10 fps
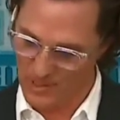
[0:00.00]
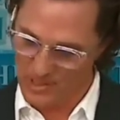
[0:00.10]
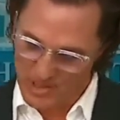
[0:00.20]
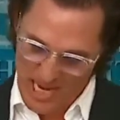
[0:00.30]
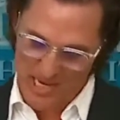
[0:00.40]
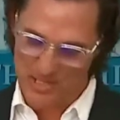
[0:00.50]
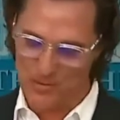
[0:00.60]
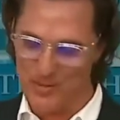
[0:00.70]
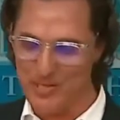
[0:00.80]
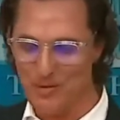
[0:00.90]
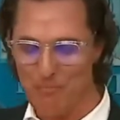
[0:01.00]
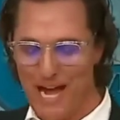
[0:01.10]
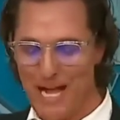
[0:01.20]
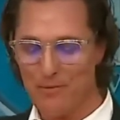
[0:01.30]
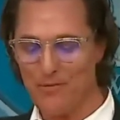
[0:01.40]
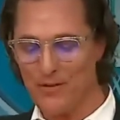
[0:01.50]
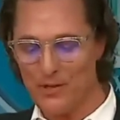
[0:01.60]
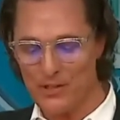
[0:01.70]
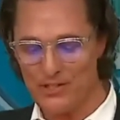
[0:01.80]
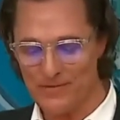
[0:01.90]
a chance to read her Bible
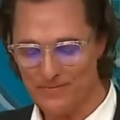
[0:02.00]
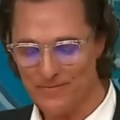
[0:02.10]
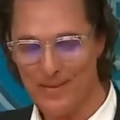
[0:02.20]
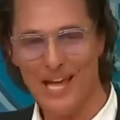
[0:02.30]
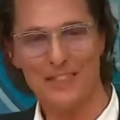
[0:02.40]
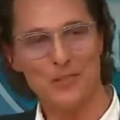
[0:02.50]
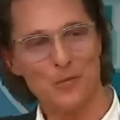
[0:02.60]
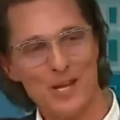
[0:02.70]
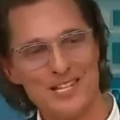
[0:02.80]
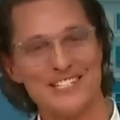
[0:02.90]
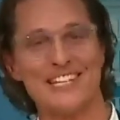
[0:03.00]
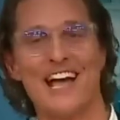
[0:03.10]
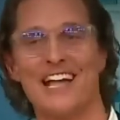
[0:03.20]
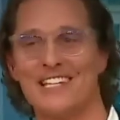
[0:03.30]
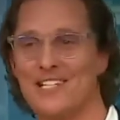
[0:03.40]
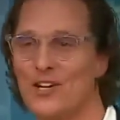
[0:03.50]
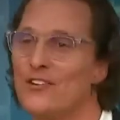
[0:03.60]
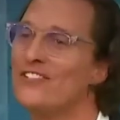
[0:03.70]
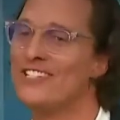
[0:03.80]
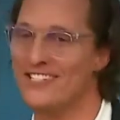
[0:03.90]
verse at the Wednesday night
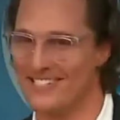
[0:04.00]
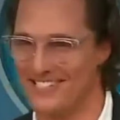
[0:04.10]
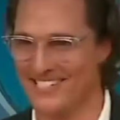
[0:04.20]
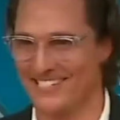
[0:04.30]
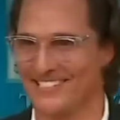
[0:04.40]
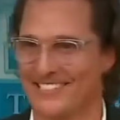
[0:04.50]
service.